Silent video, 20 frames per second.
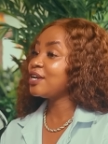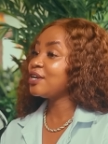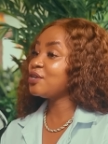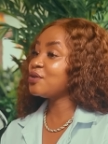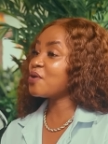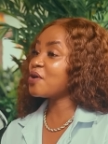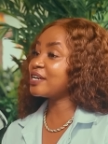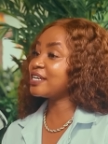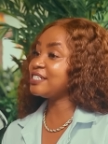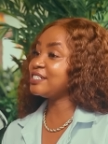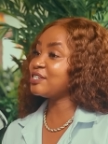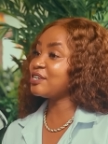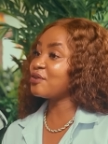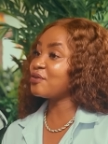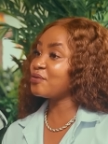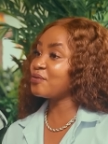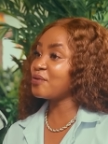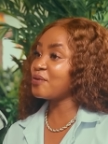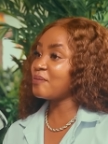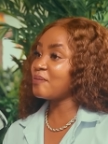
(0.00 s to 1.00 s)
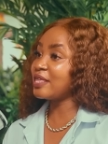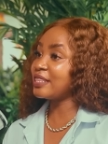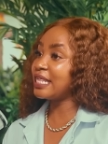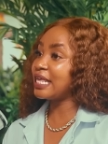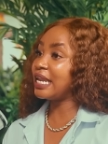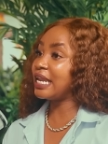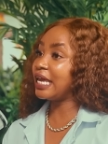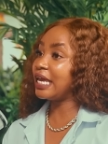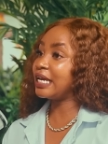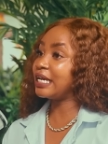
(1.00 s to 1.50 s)
you walk into a room and
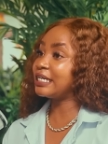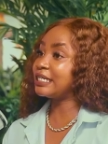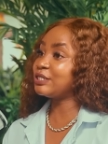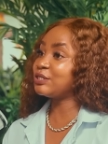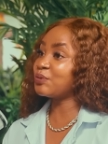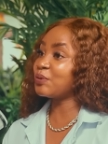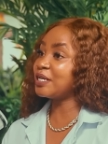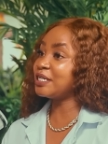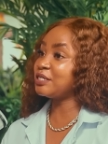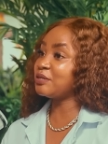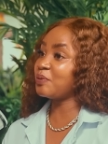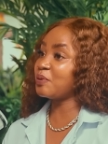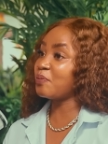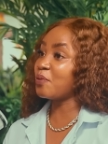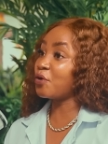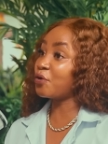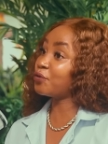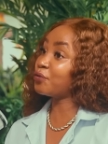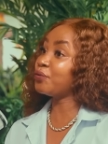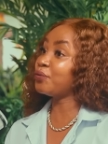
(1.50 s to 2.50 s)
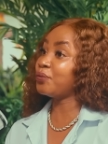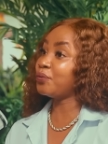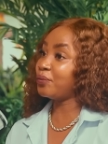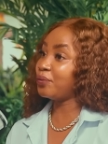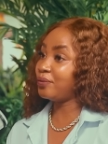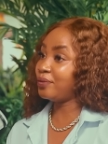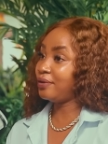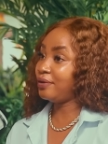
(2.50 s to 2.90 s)
there are like 20 people crew,